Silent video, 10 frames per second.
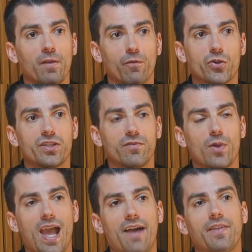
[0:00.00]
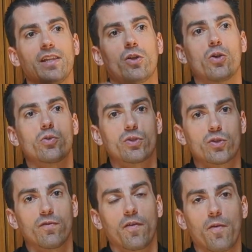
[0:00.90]
Versus if we have that large
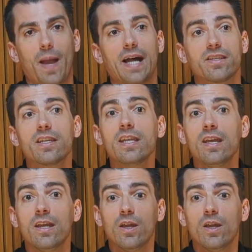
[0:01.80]
reserve of capacity,